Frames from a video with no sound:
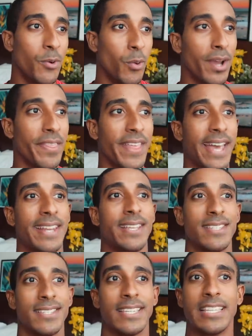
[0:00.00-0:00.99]
What that
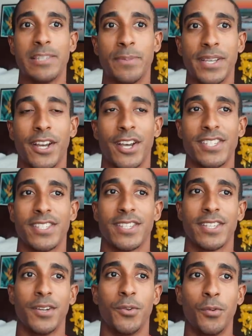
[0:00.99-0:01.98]
is
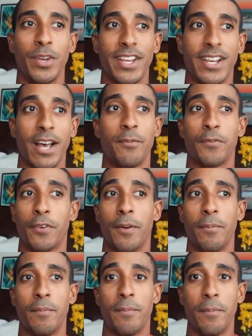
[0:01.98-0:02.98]
because we
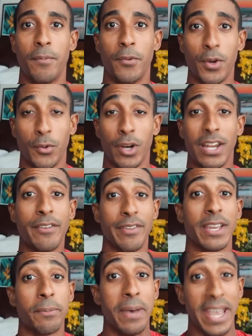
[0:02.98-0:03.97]
were
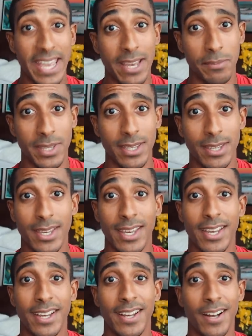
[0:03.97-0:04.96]
living in Miami,
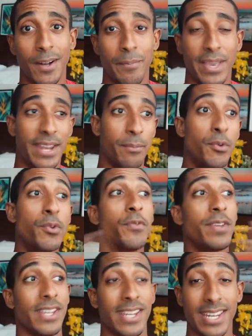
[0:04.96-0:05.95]
and
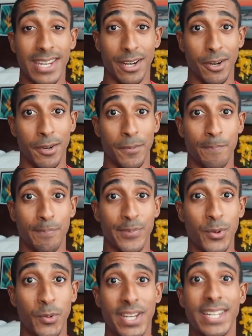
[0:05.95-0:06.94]
moving here,
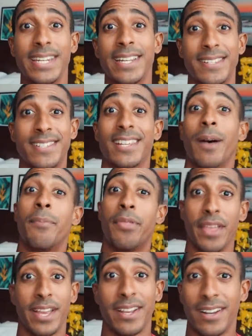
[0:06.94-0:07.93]
we needed
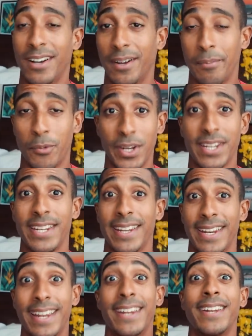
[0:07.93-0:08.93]
something, we
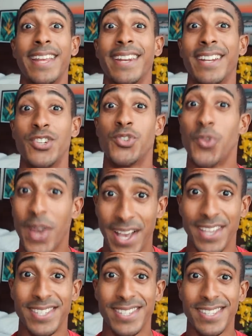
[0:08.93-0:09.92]
needed an
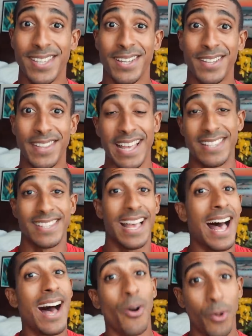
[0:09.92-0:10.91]
address that's
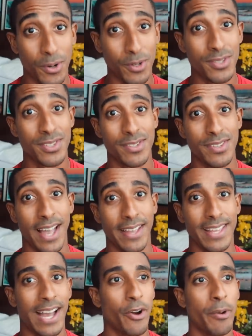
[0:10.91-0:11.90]
ours,
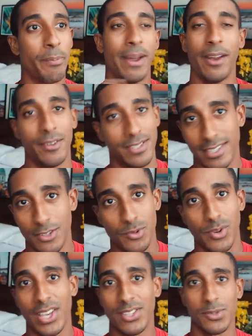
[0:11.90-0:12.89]
not our parents'
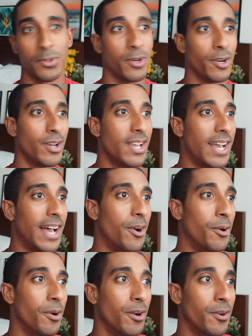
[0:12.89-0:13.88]
address or
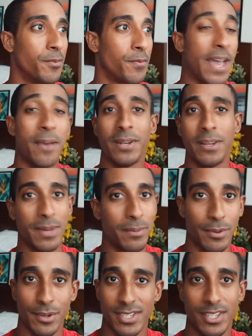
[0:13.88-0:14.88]
our family
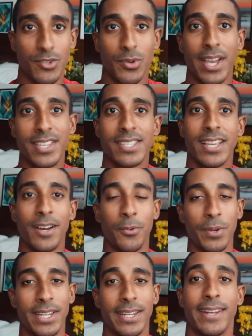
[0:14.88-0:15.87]
member's address.
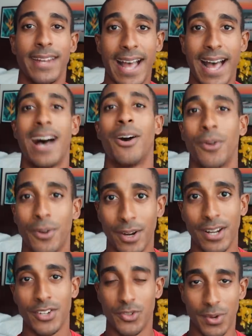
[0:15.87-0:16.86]
We needed
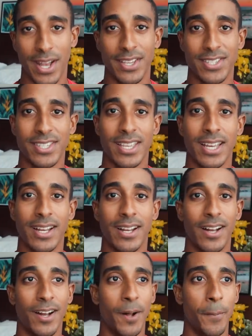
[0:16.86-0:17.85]
our address,
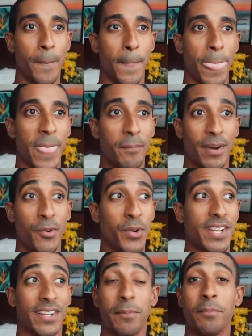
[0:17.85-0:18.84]
but
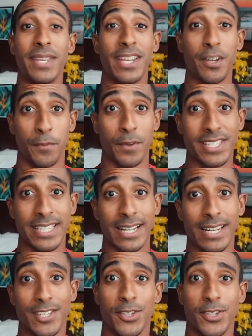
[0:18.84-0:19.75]
we couldn't be here physically.